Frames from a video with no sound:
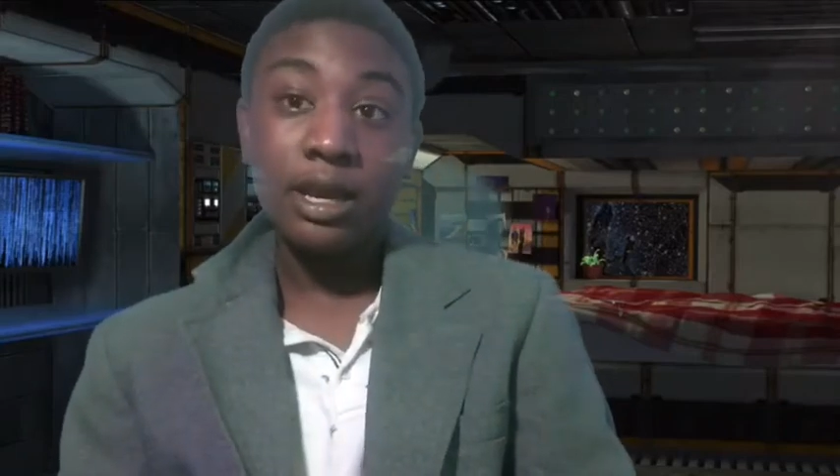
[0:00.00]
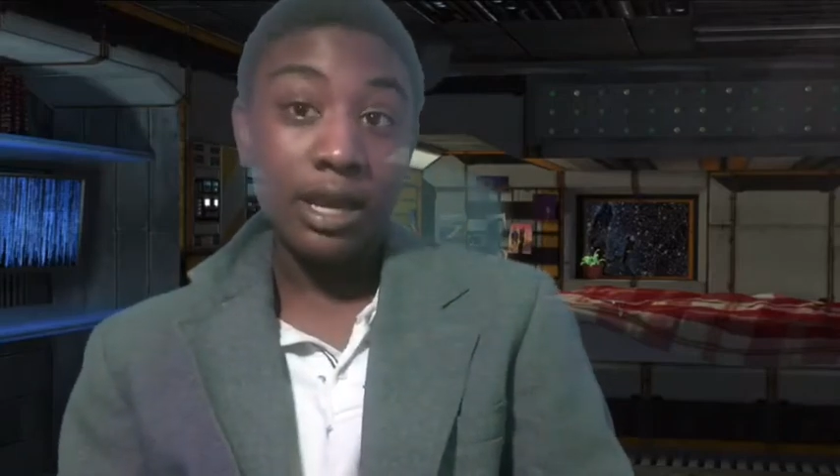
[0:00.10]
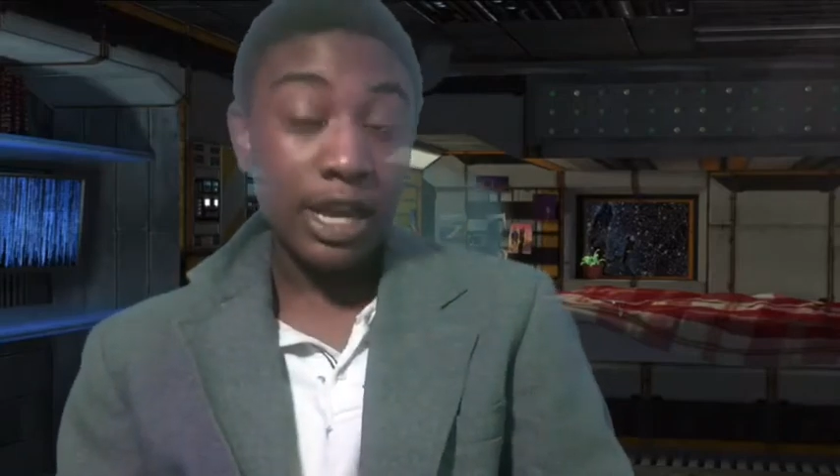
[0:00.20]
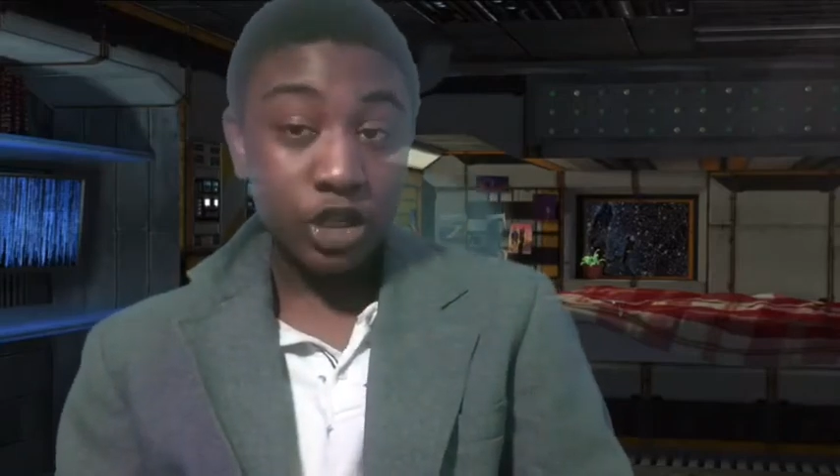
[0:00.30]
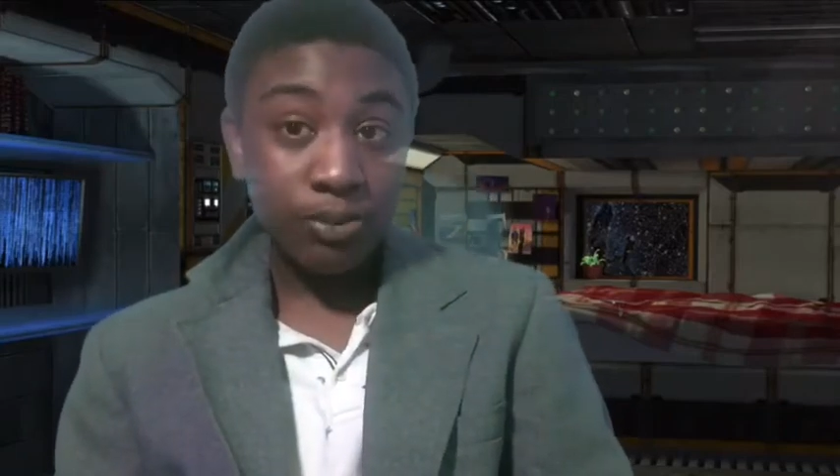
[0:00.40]

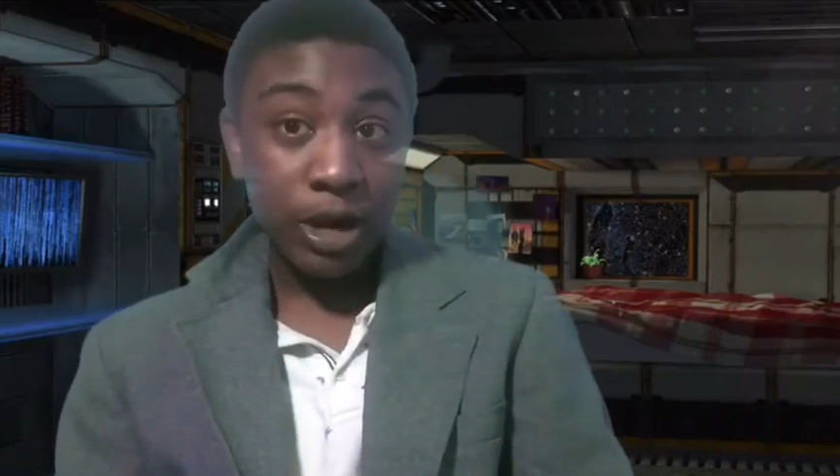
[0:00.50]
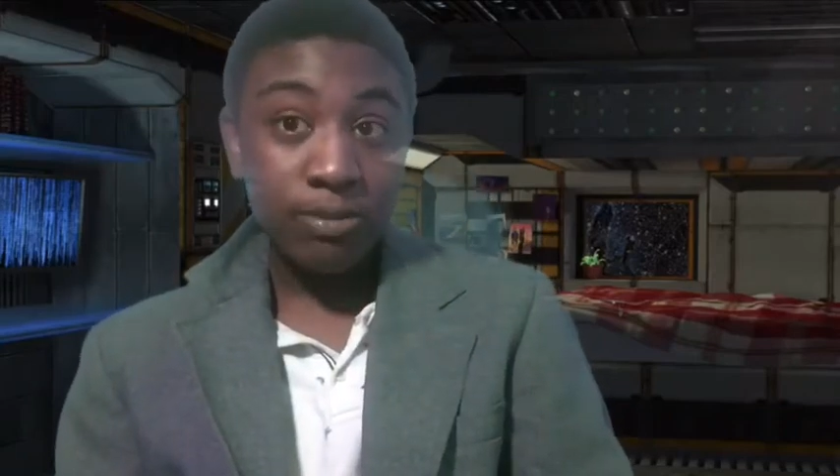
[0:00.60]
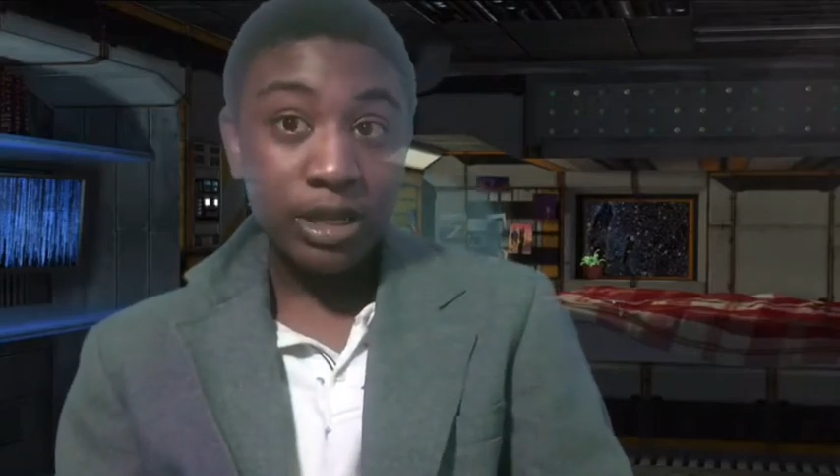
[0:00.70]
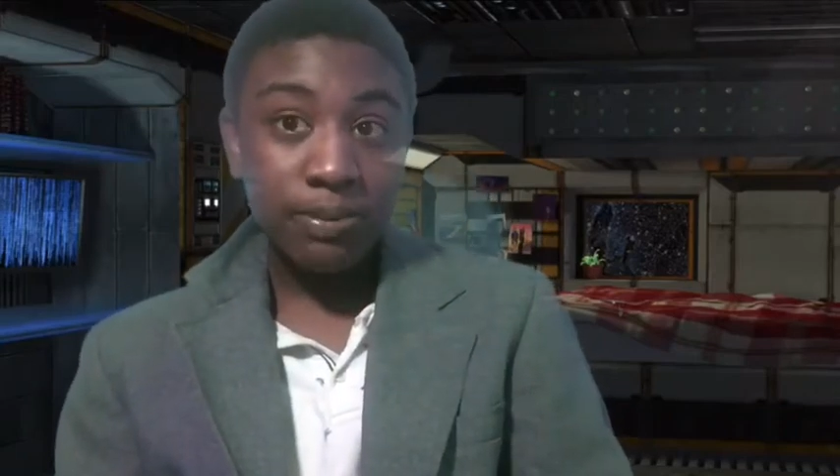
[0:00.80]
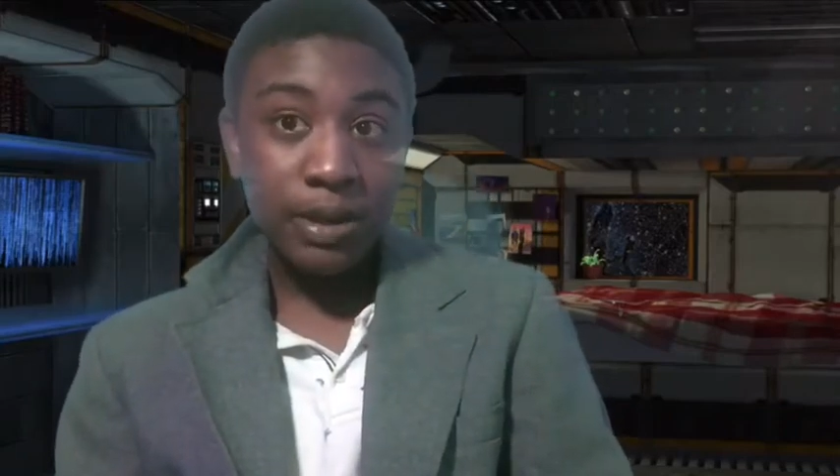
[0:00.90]
It inspired
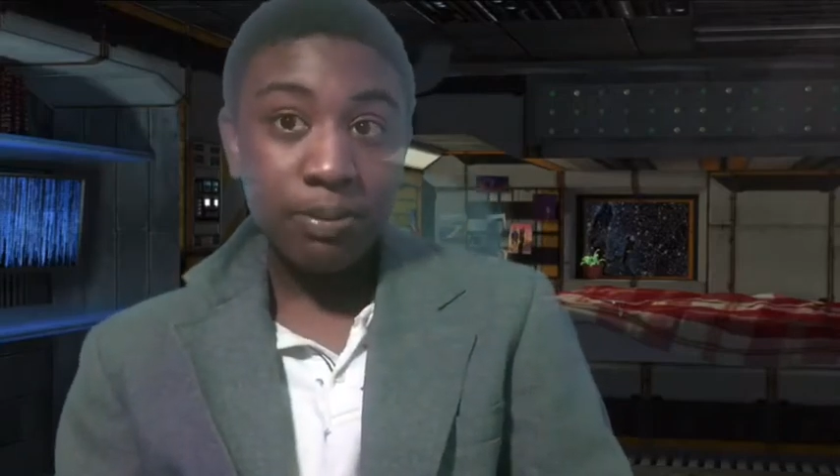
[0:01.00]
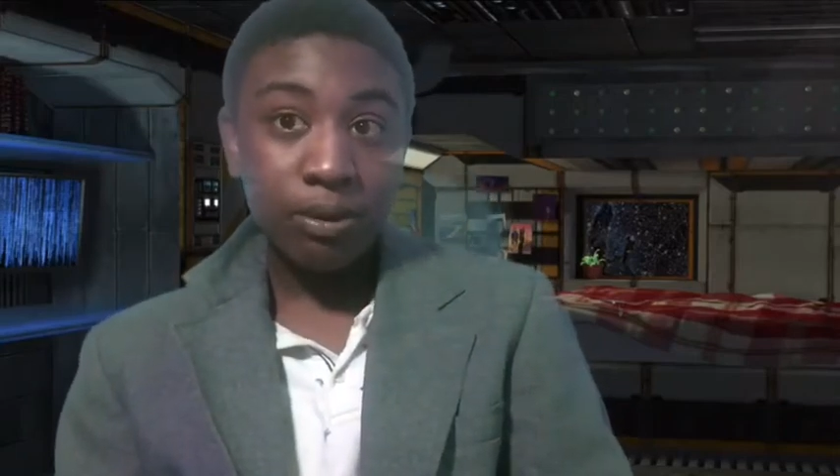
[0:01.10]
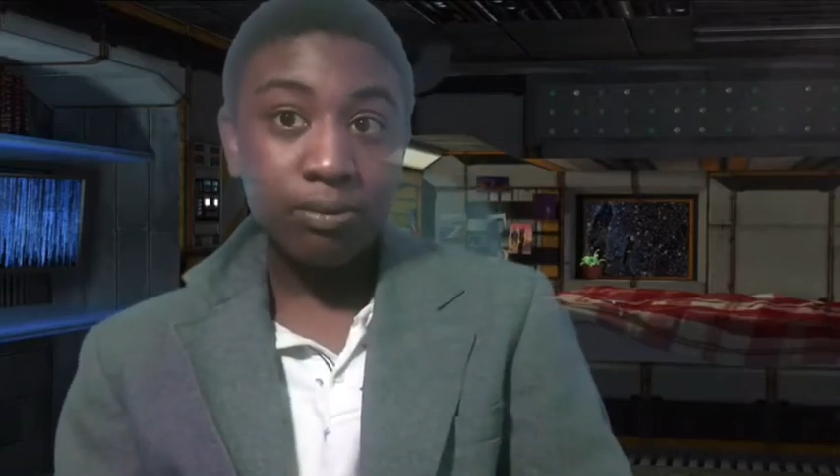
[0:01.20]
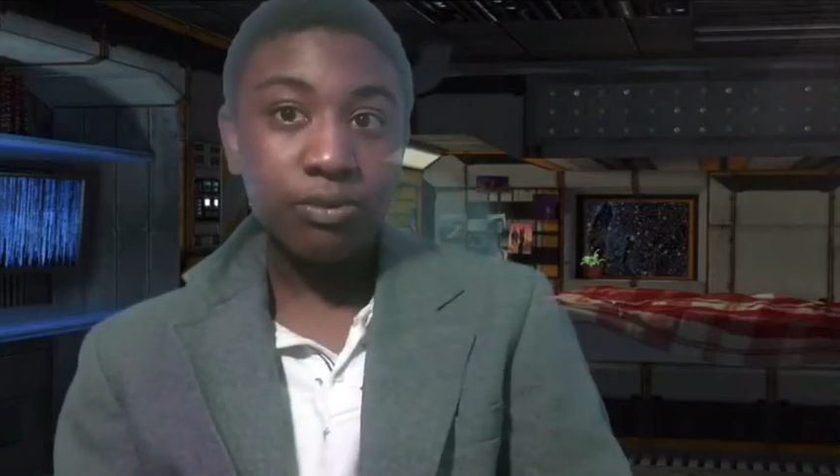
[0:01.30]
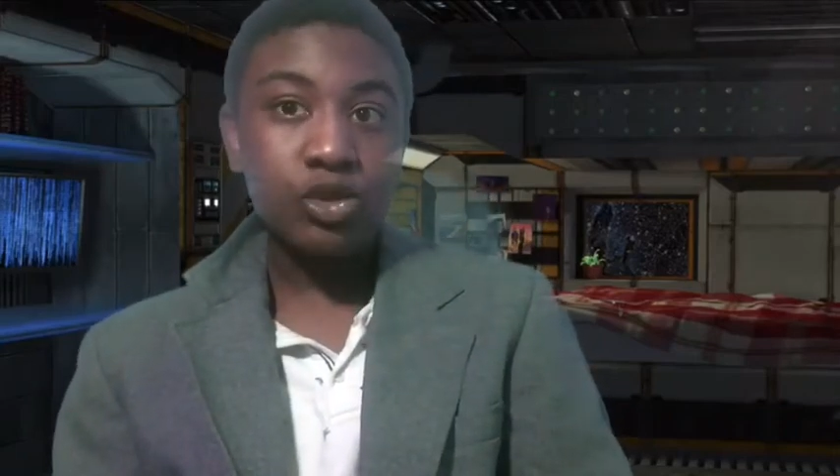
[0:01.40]
many people.
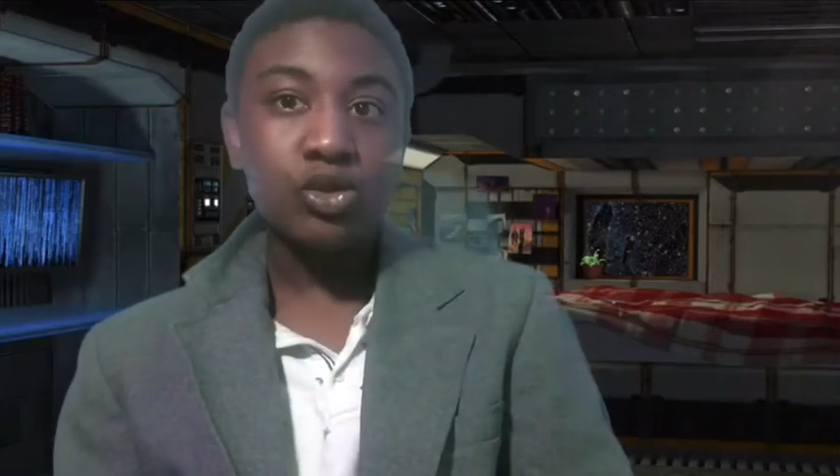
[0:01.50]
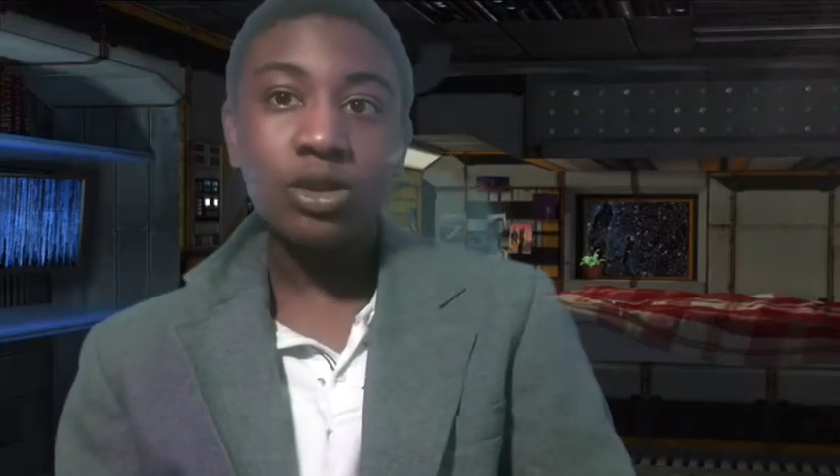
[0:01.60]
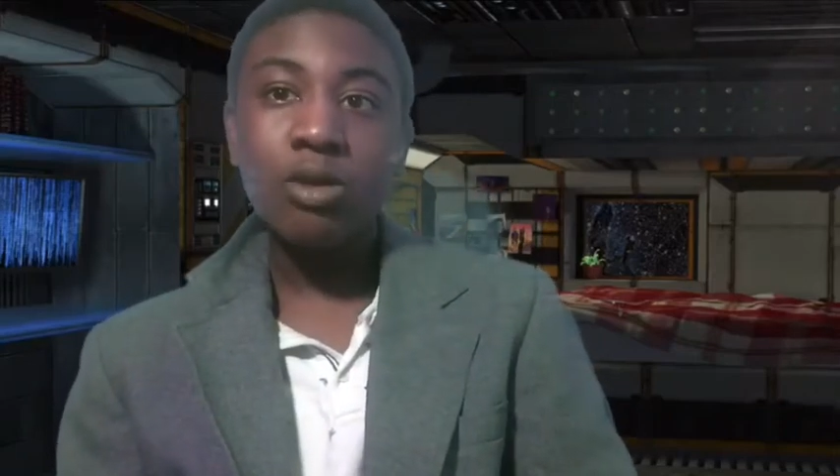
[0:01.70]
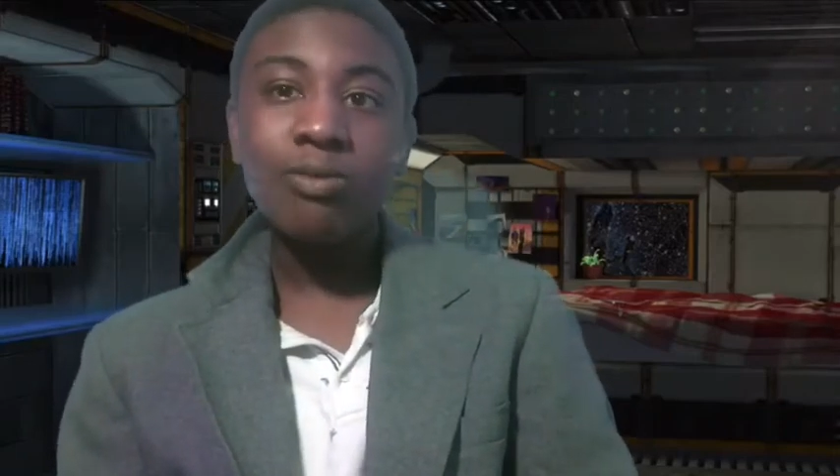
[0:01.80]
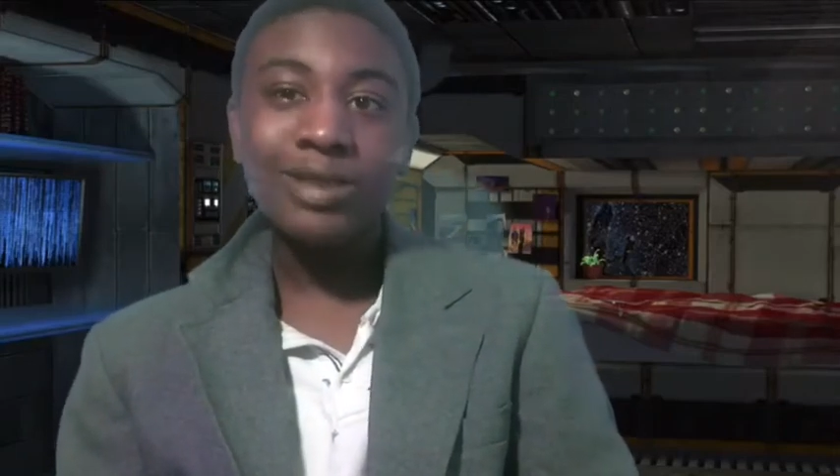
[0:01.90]
So,